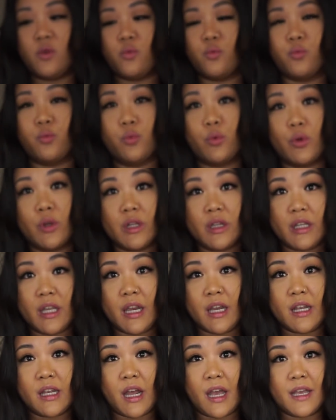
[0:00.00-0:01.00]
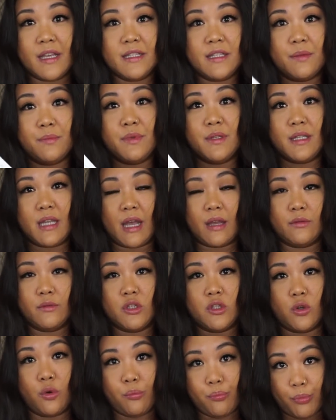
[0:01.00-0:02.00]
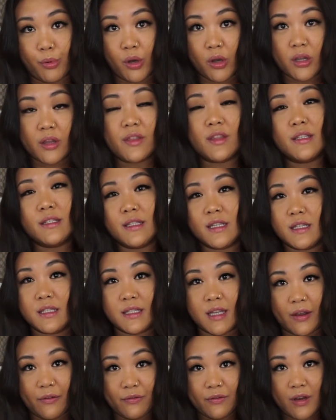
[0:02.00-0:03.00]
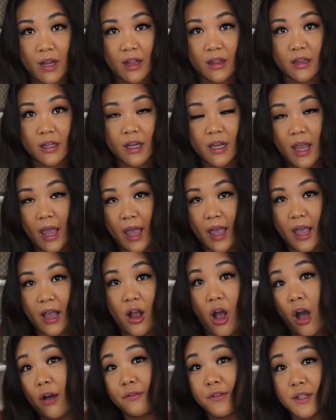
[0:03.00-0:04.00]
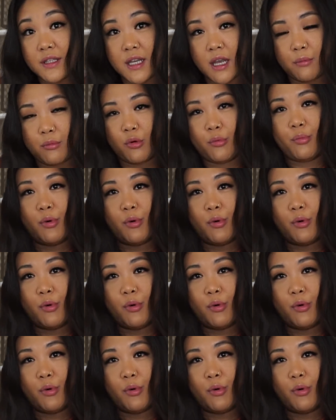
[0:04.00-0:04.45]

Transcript: a really nice substantial book. This is definitely a coffee table